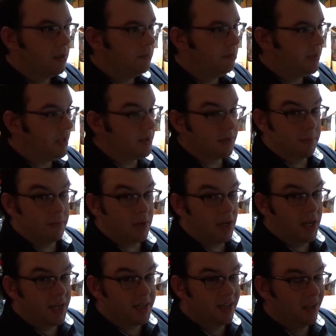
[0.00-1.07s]
because I'm
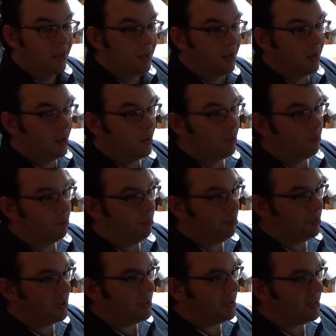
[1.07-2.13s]
not.
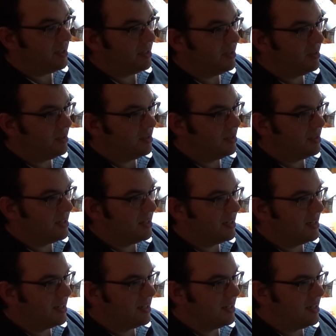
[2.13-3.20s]
But
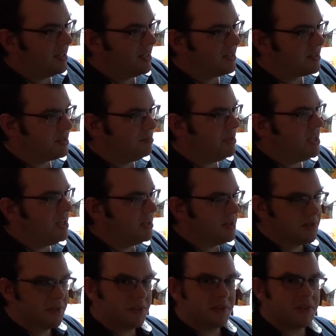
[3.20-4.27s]
to me,
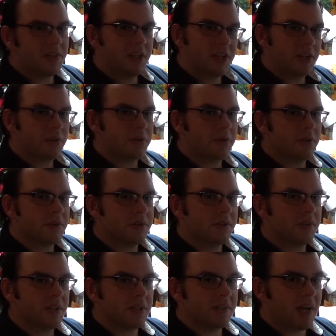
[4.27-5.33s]
it's just an
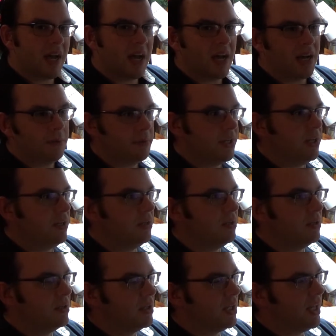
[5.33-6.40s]
interest. It's a hobby.
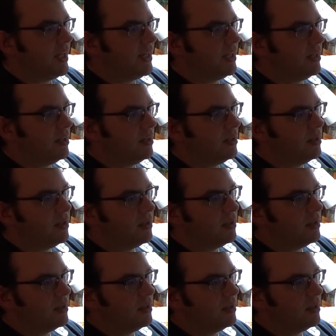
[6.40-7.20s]
And